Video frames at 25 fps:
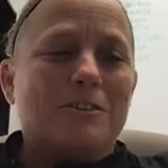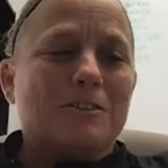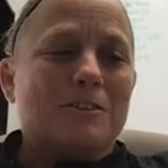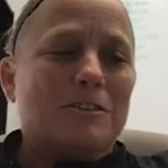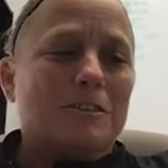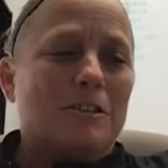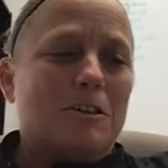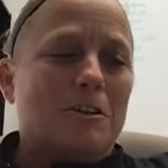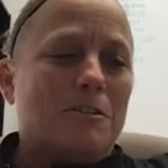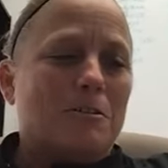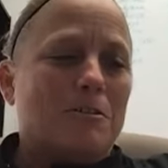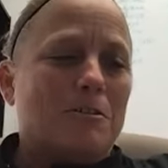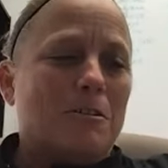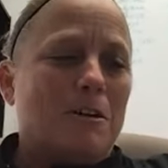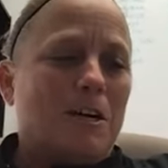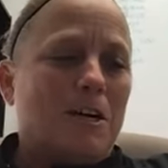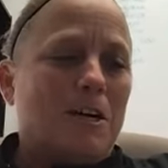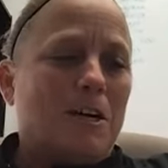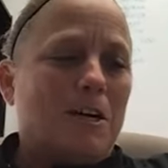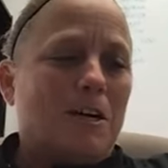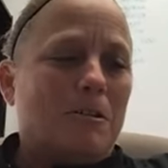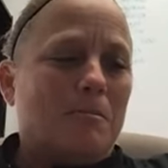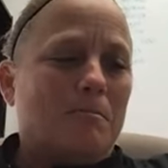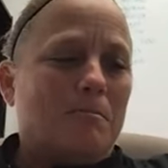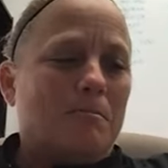
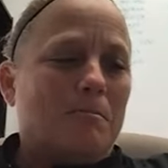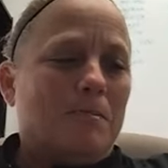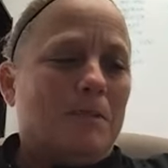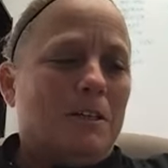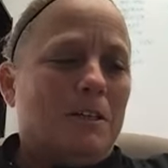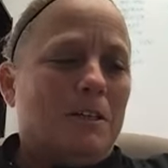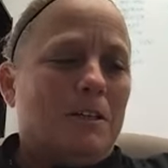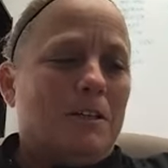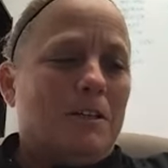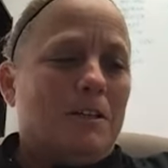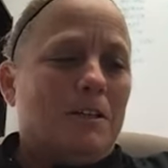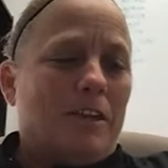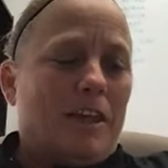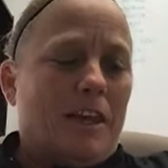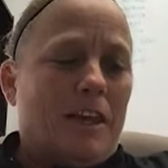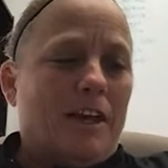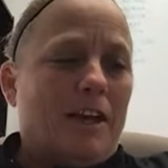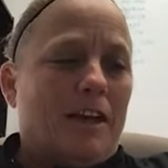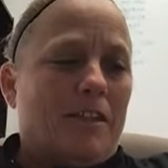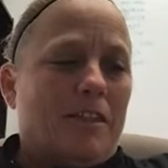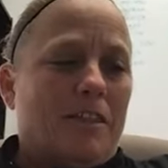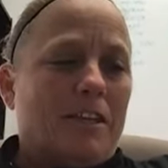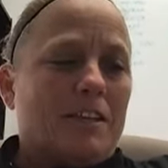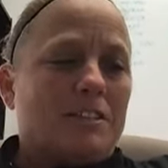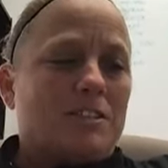So
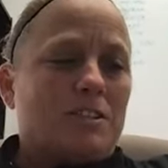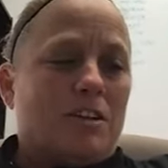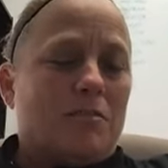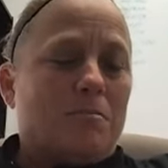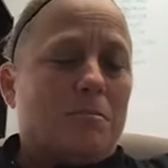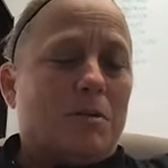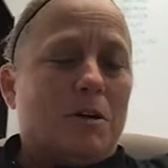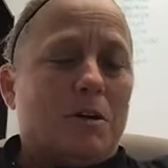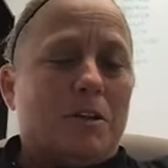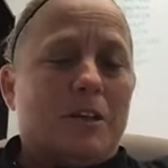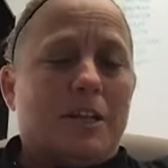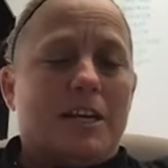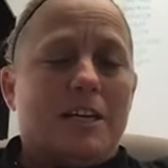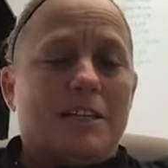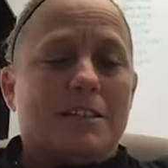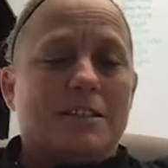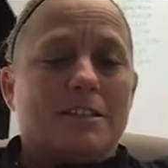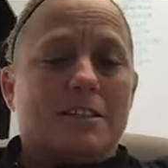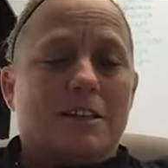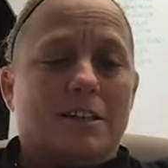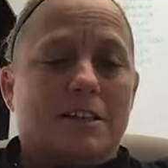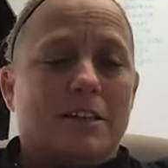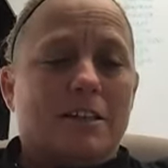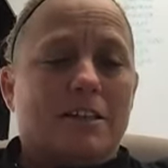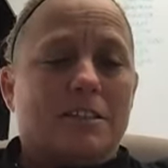yeah, I think softball and the
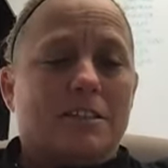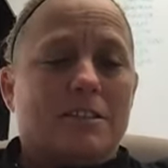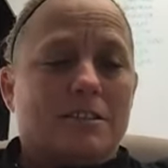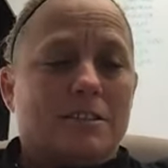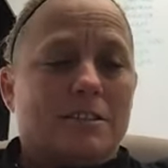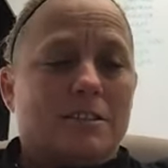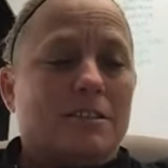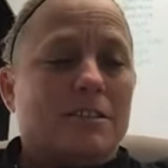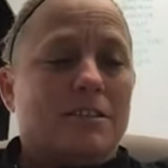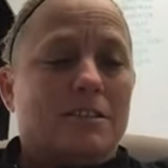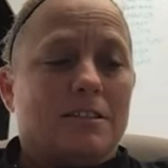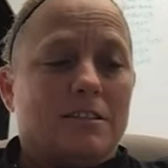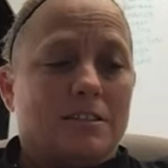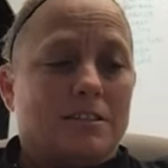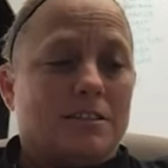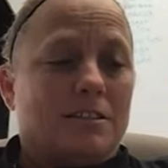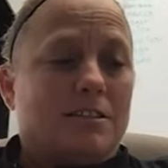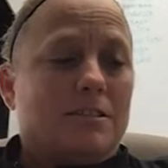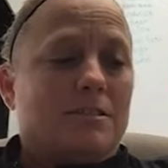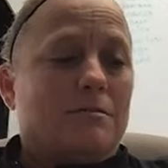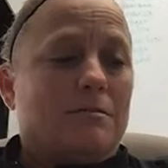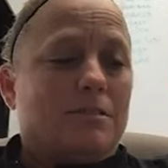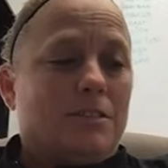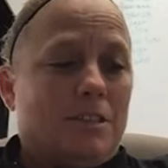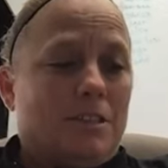A-SUN is
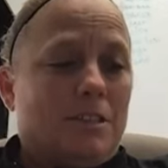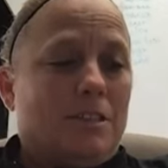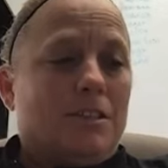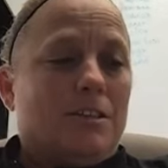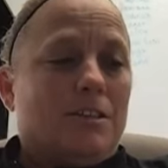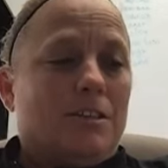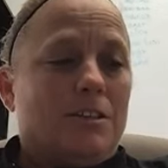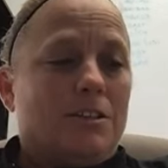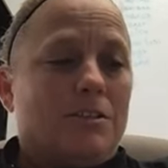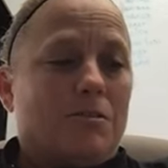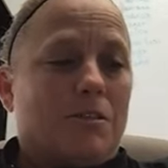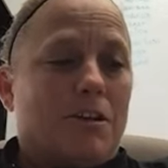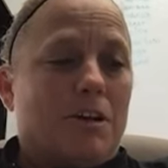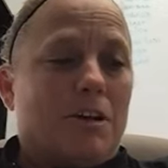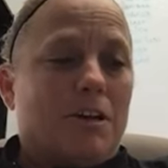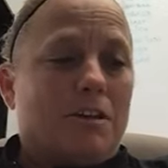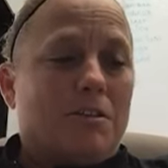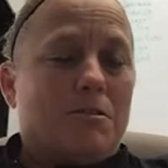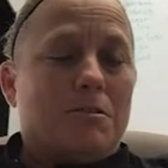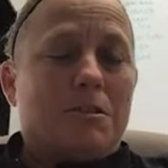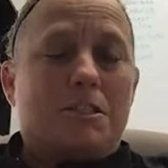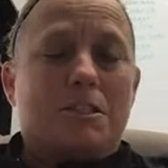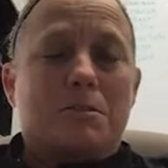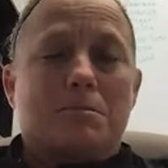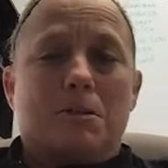ready
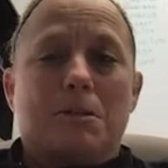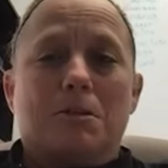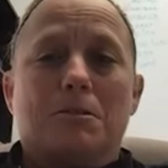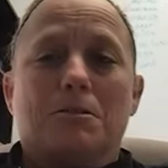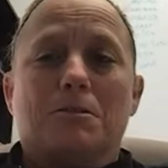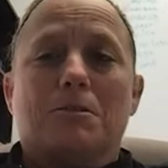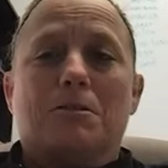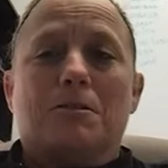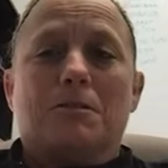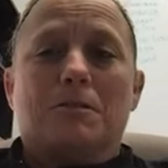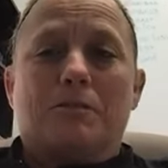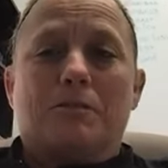to explode.